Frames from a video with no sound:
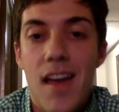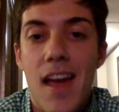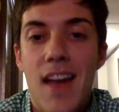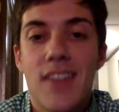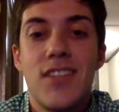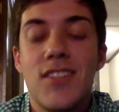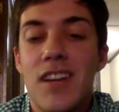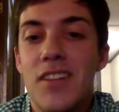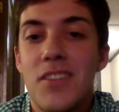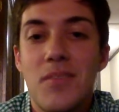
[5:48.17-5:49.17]
and she's not
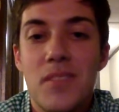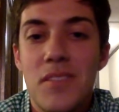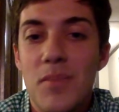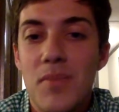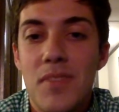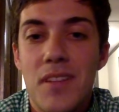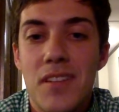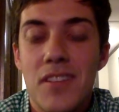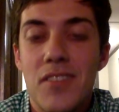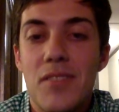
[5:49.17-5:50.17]
just using simple
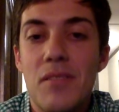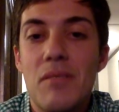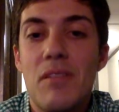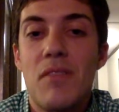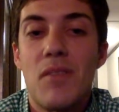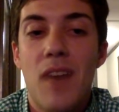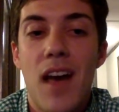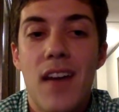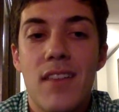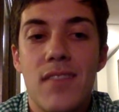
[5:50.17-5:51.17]
sentences, she's using a
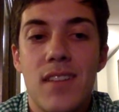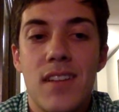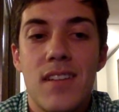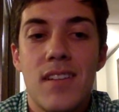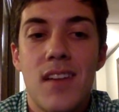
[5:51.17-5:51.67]
variety of sentences.